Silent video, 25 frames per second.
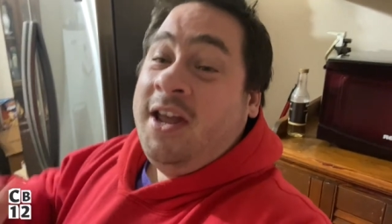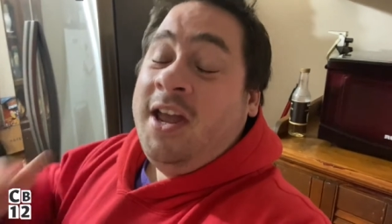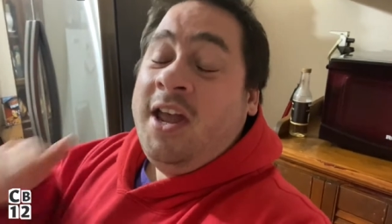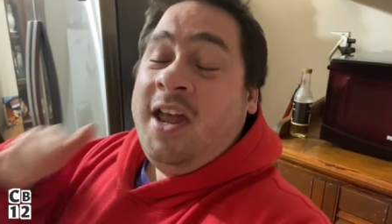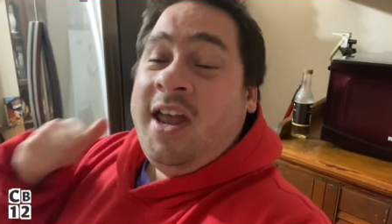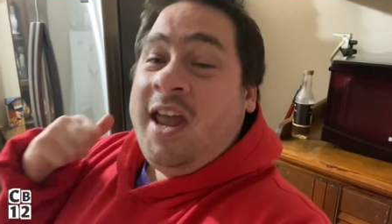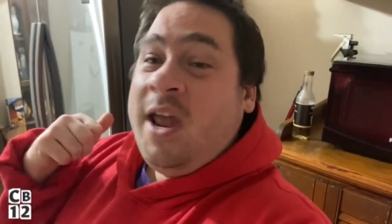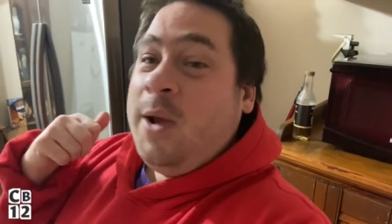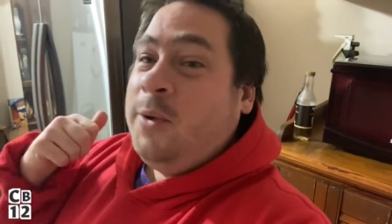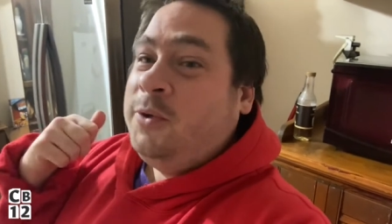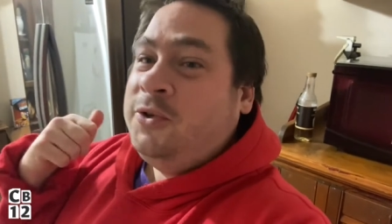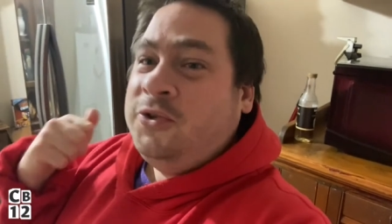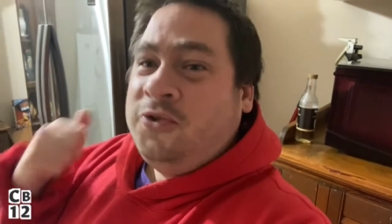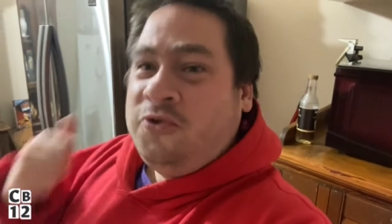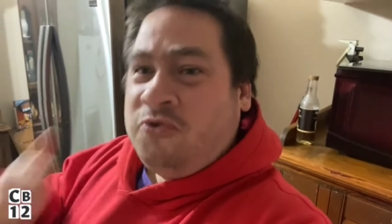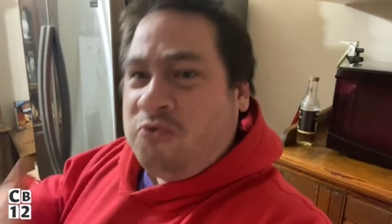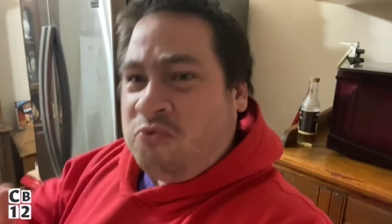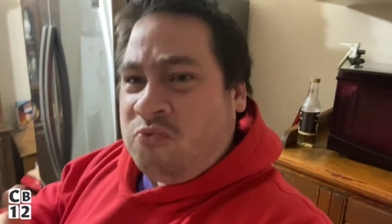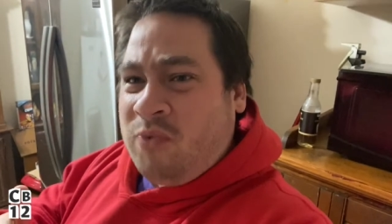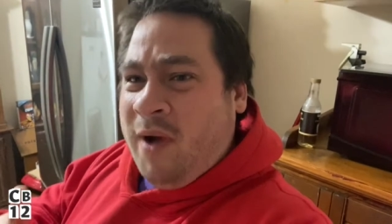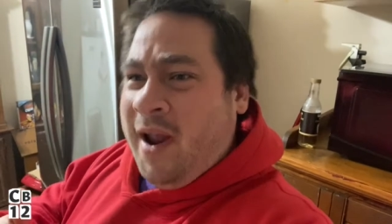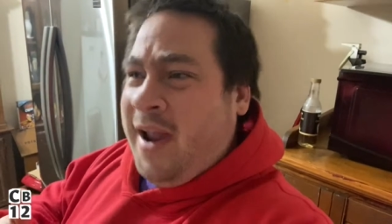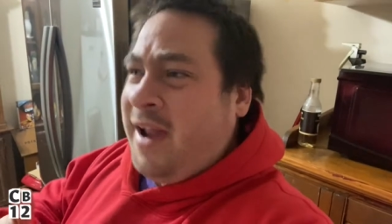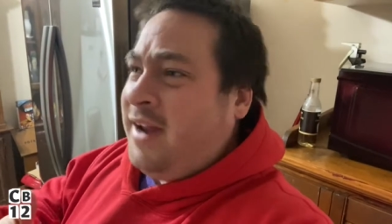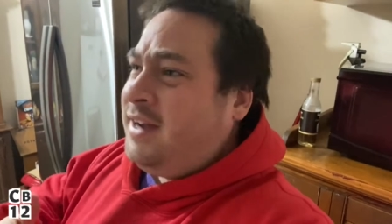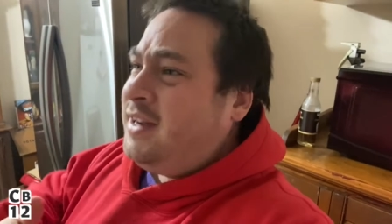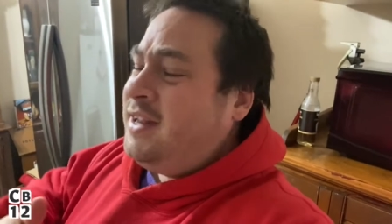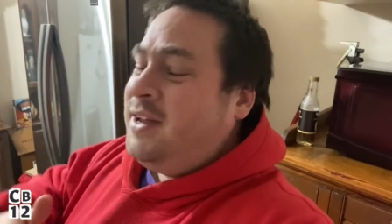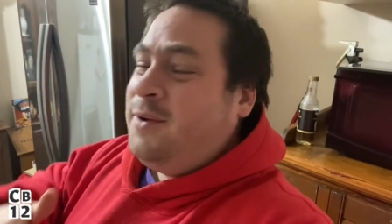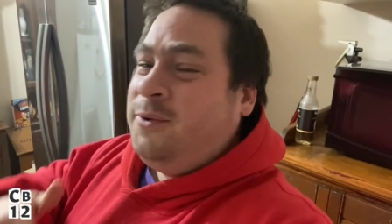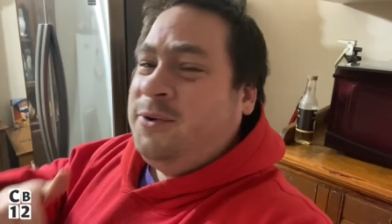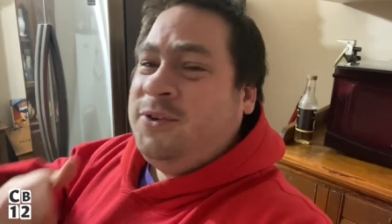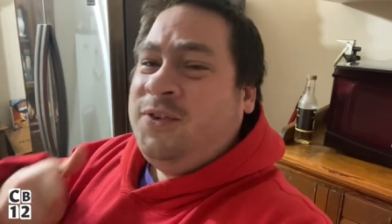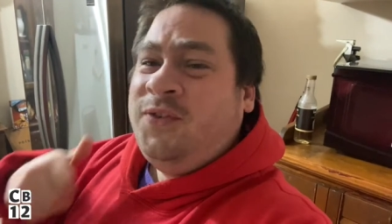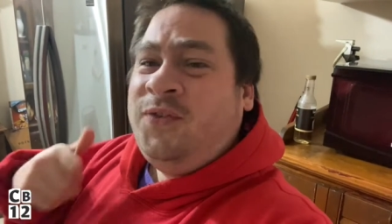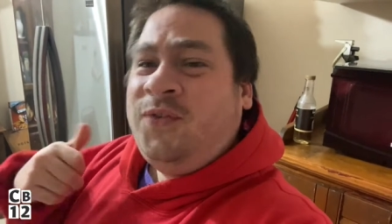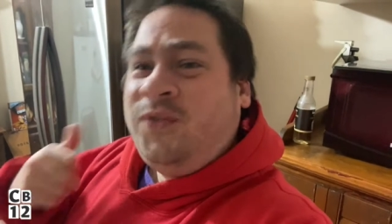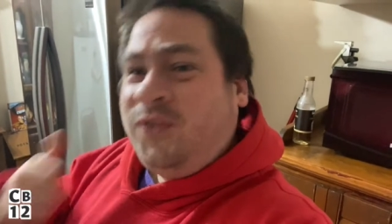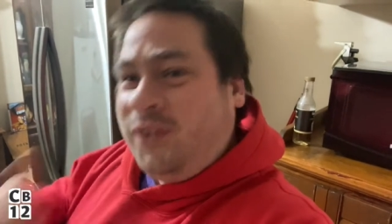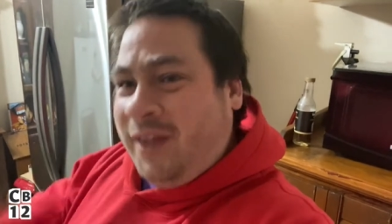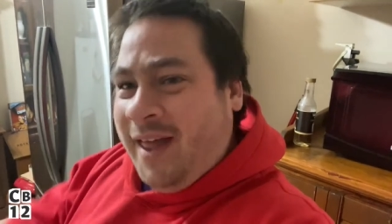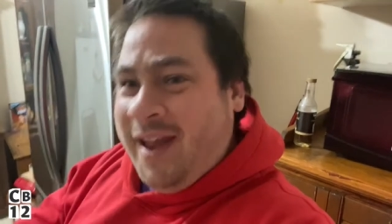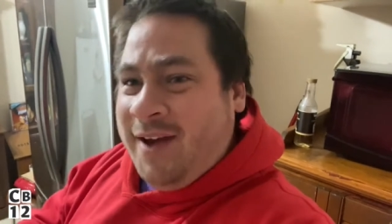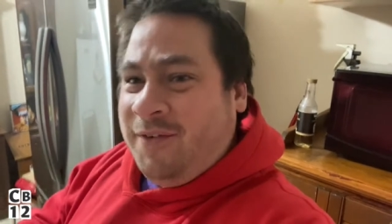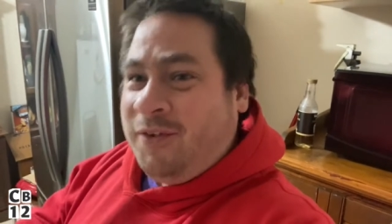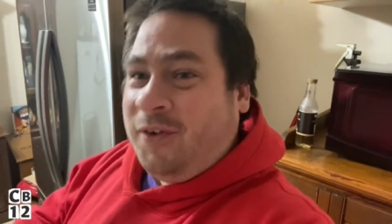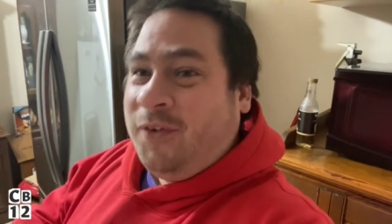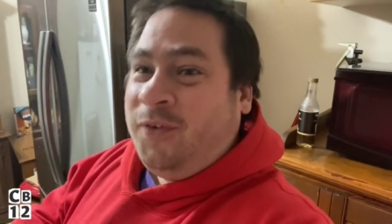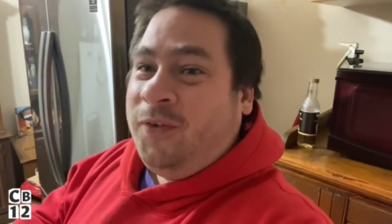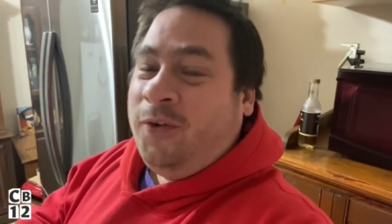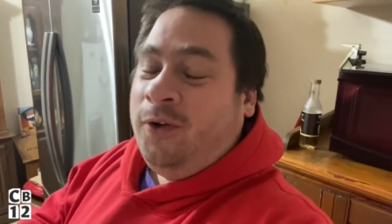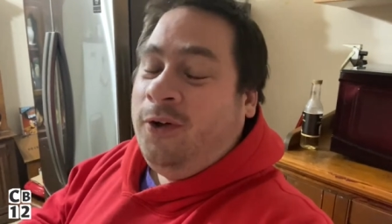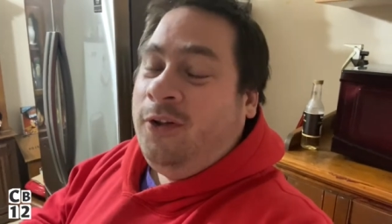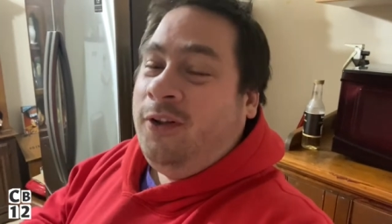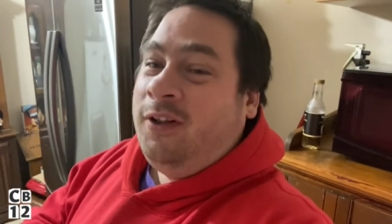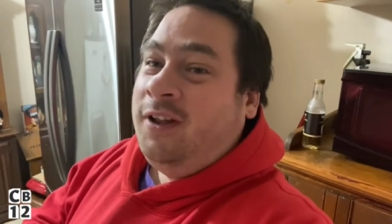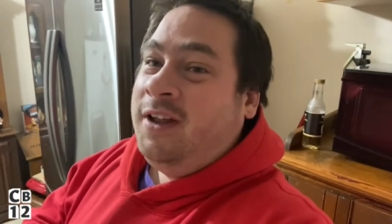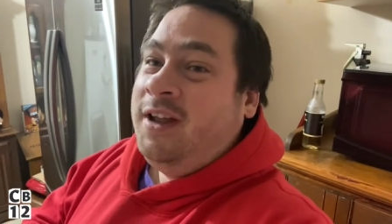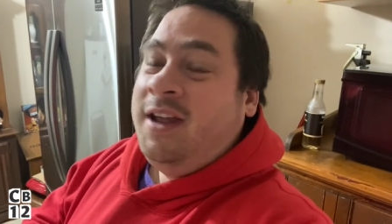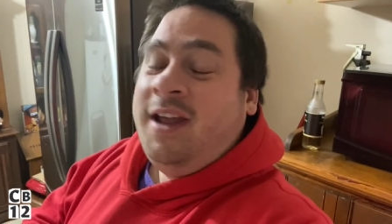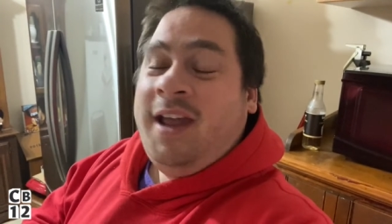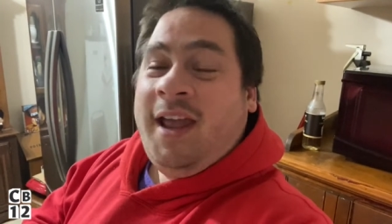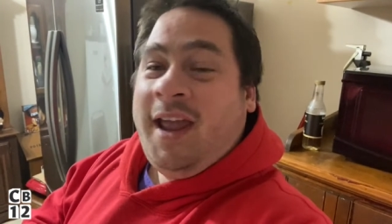It was great, it was flavorful,